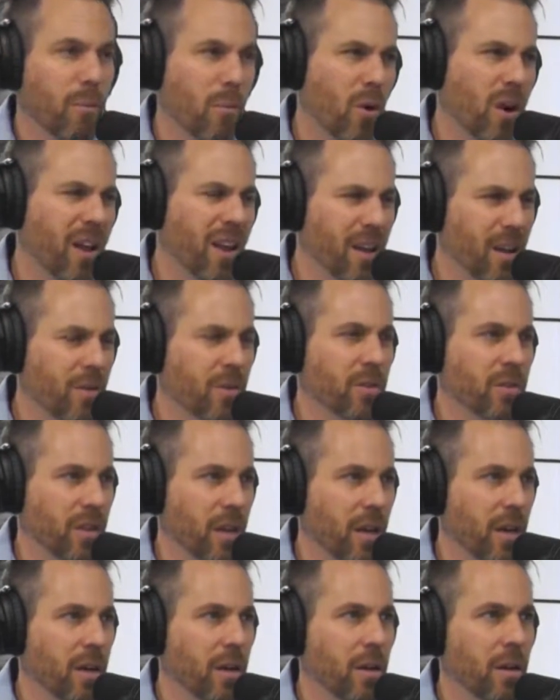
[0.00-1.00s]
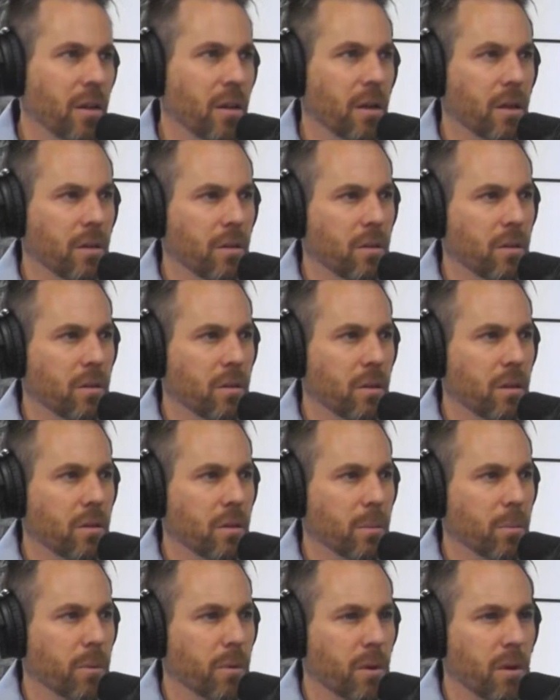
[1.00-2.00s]
what I understand, it's
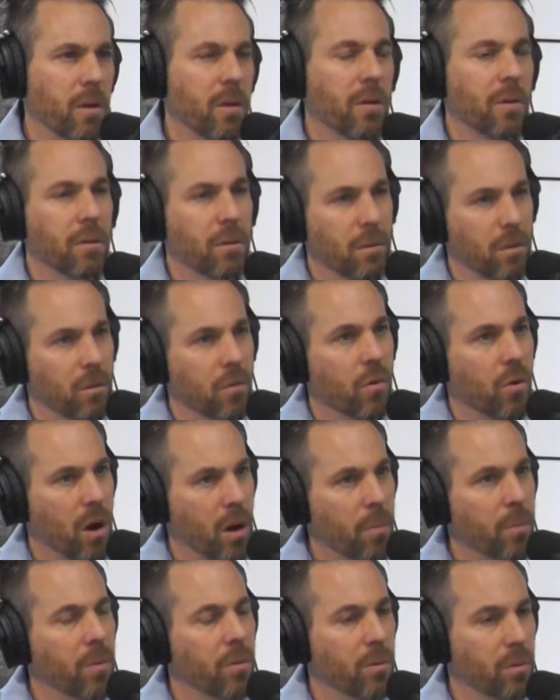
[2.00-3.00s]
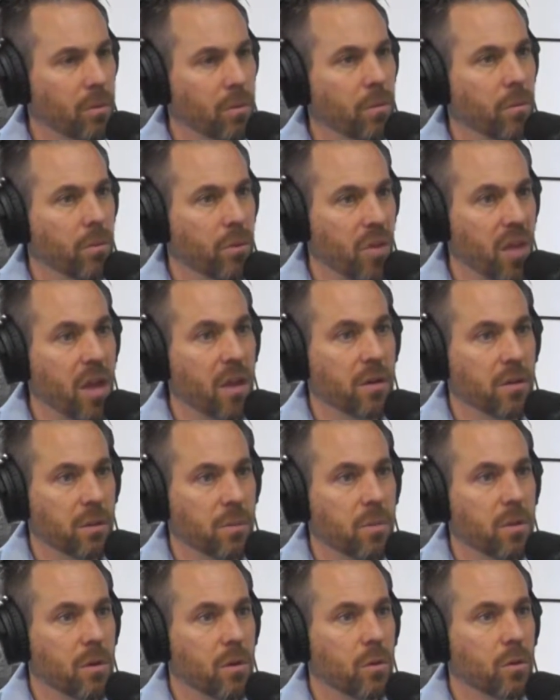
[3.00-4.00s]
a pretty credible thing to
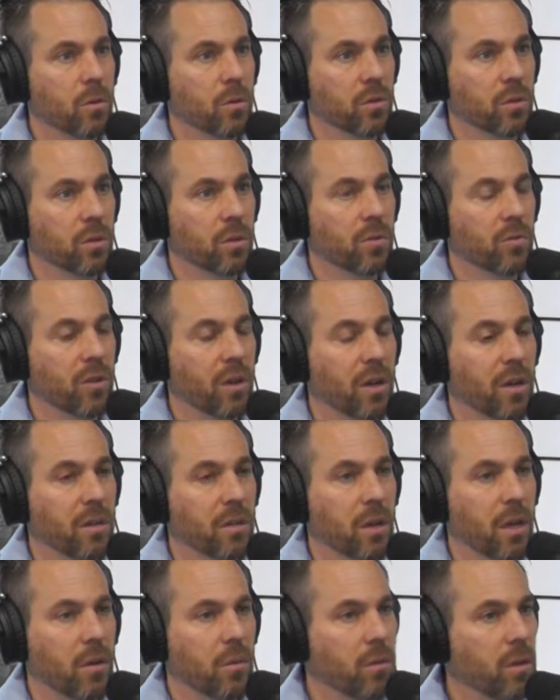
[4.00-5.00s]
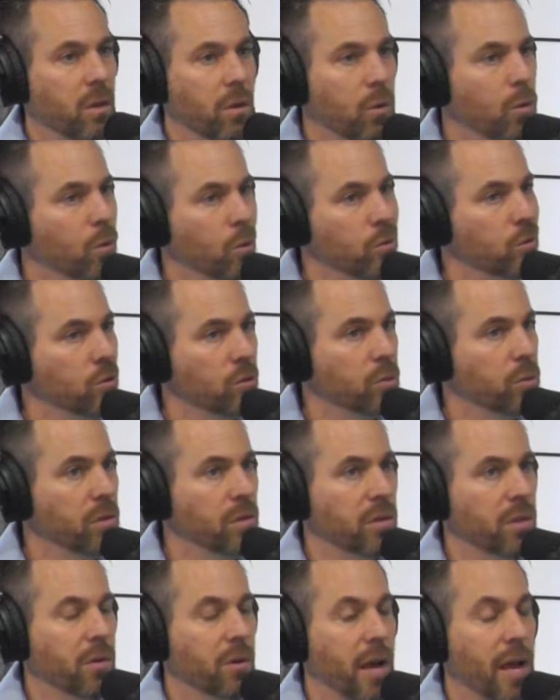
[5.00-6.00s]
be Google certified. I don't think Google just
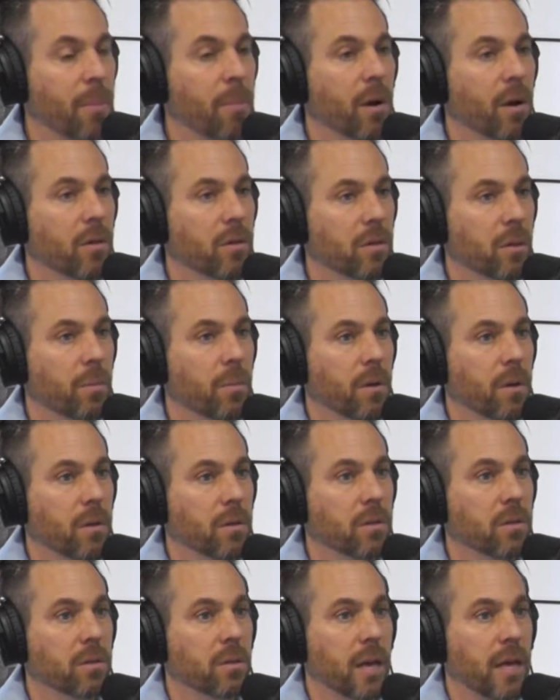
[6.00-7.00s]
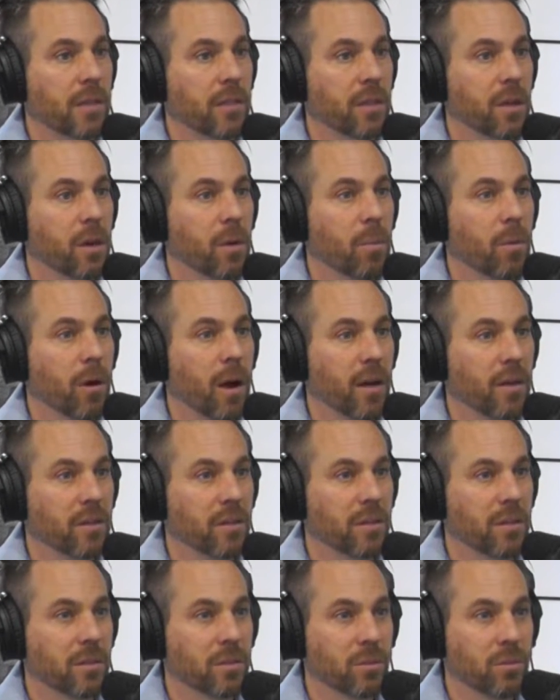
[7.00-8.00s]
puts their name on somebody's SEO
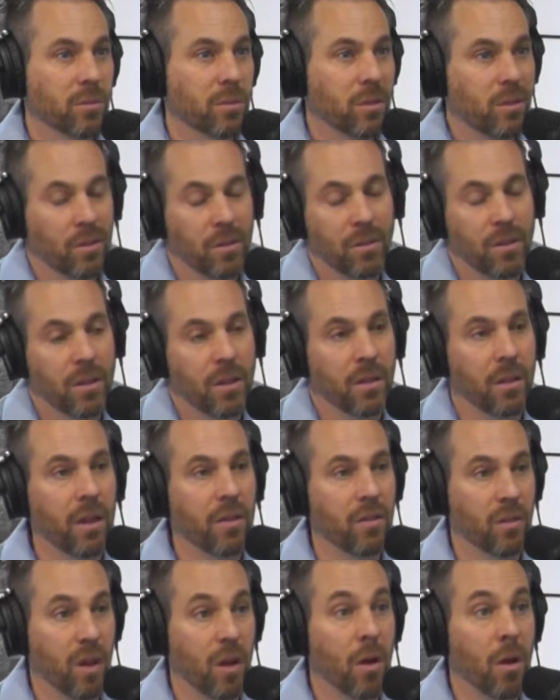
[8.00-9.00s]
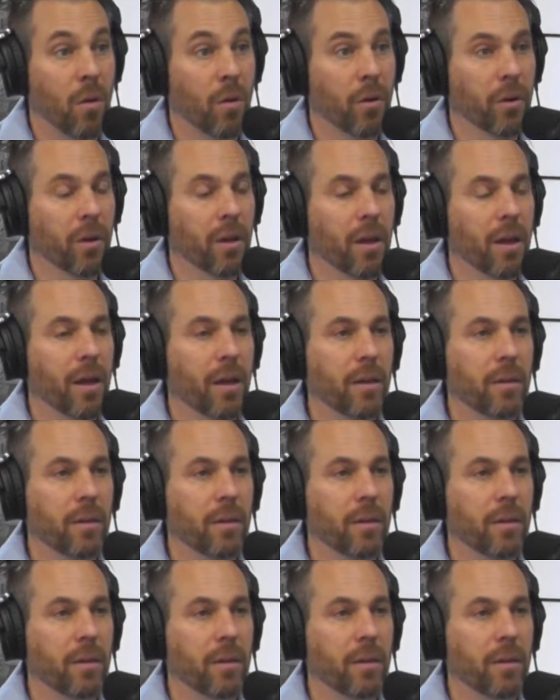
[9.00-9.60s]
practices unless they know they're good at it.